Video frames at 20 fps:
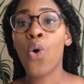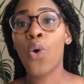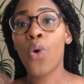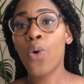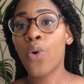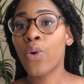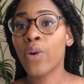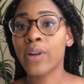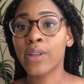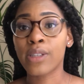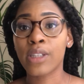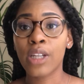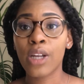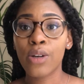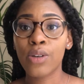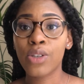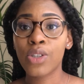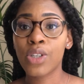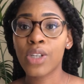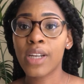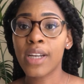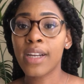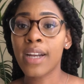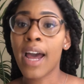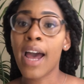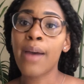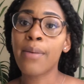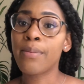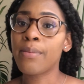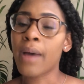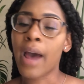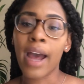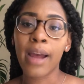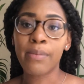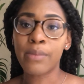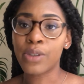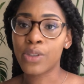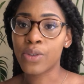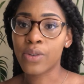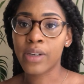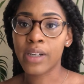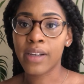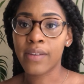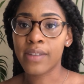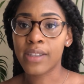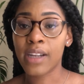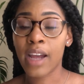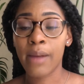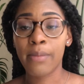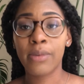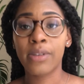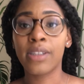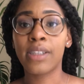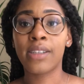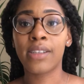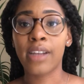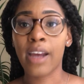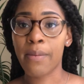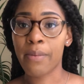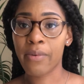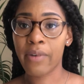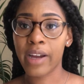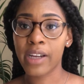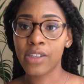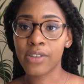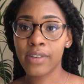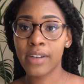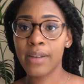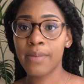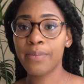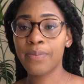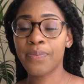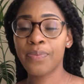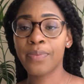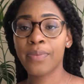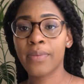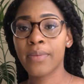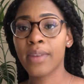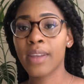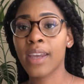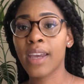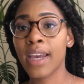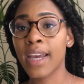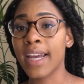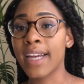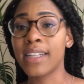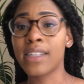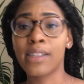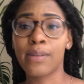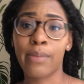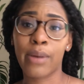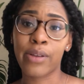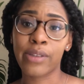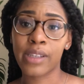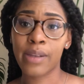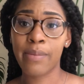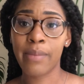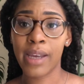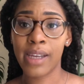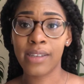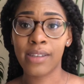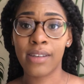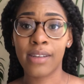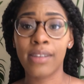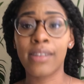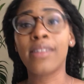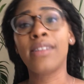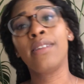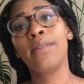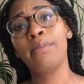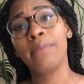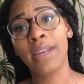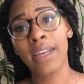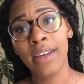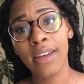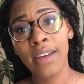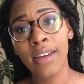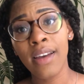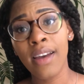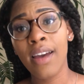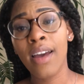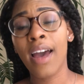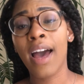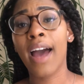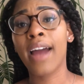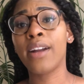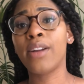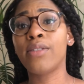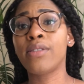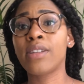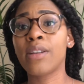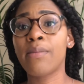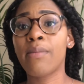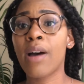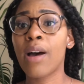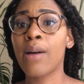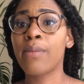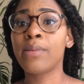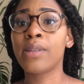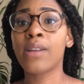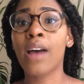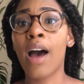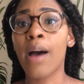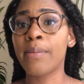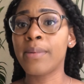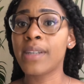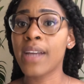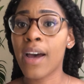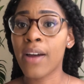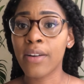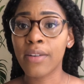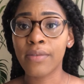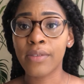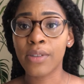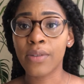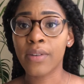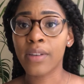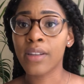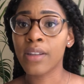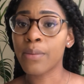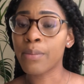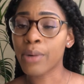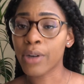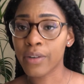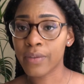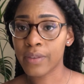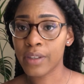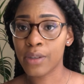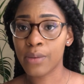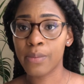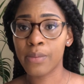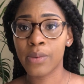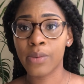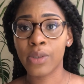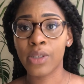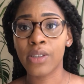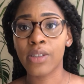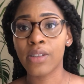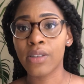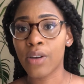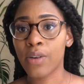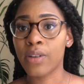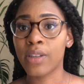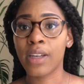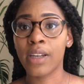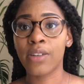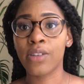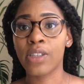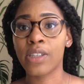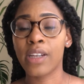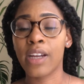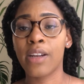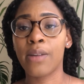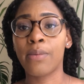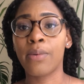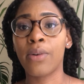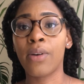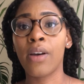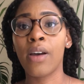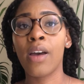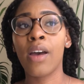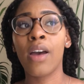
or as lotion. I majority of the time use it as diaper rash cream. It smells amazing to me. I know some moms opt out of doing the perfumes, which is totally understandable.